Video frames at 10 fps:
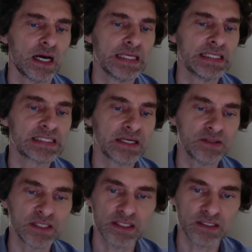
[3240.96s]
It
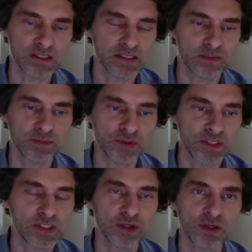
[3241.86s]
sounds like this is a pretty
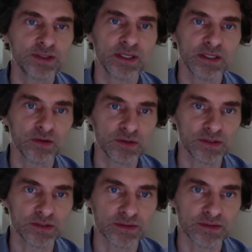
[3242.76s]
solid diagnosis.